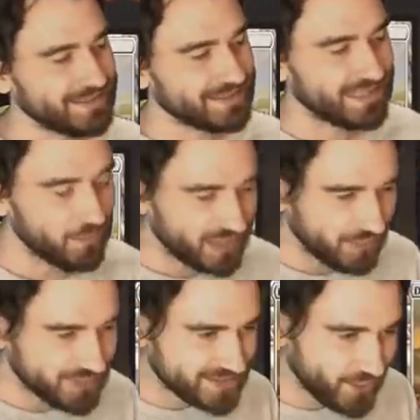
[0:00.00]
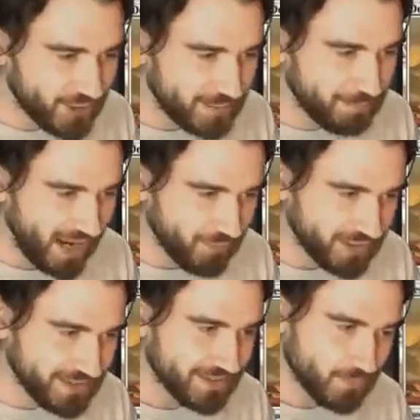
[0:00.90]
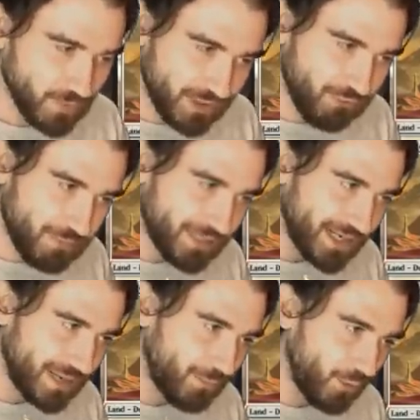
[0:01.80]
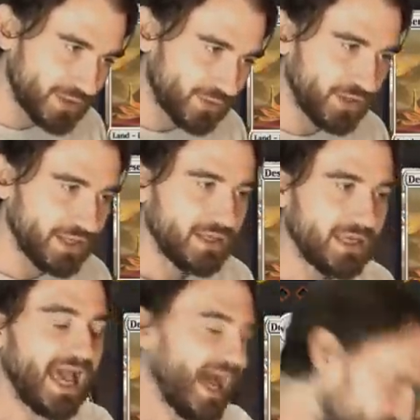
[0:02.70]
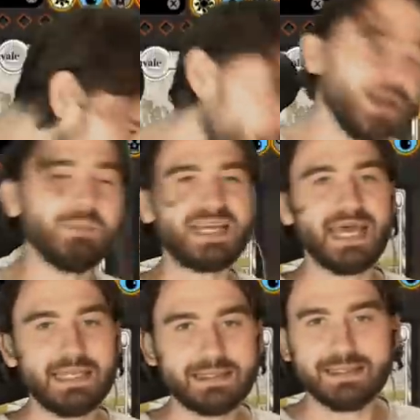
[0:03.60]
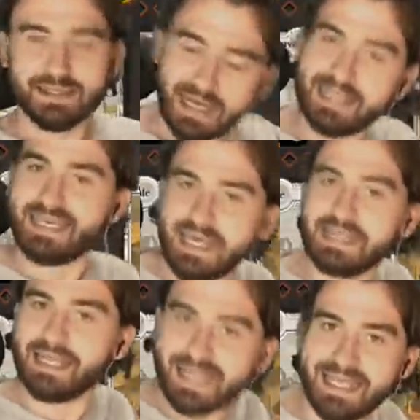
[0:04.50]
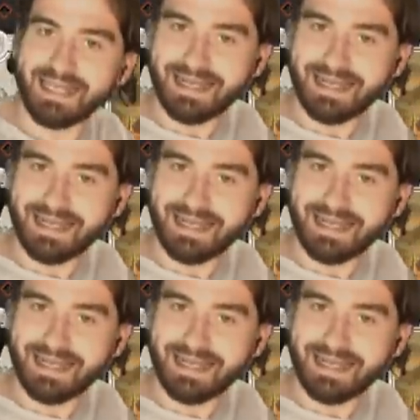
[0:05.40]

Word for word: Then we can return the Barrin with the Riptide Laboratory and return him again and again and again and